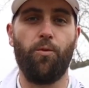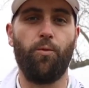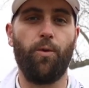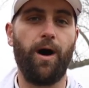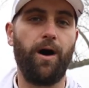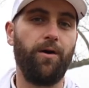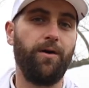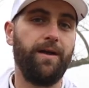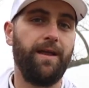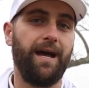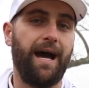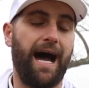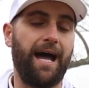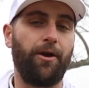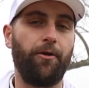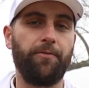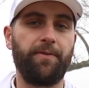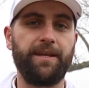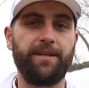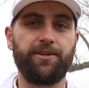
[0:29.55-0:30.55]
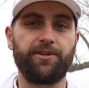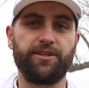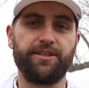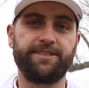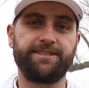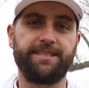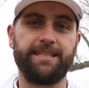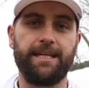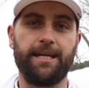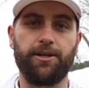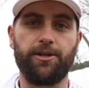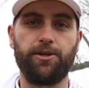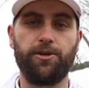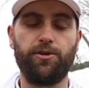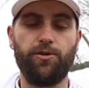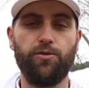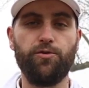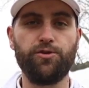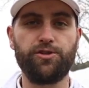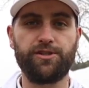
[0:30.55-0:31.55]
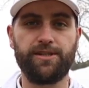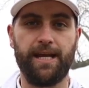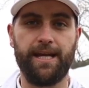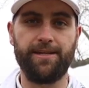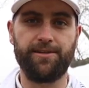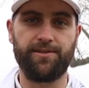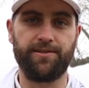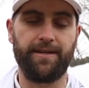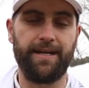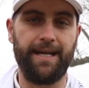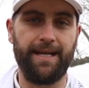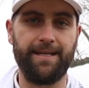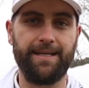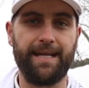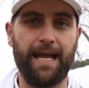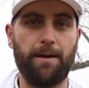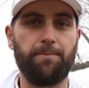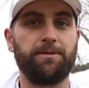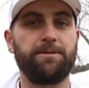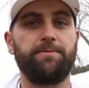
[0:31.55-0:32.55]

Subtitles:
Well, I don't think you're going to see a huge change in your handicap,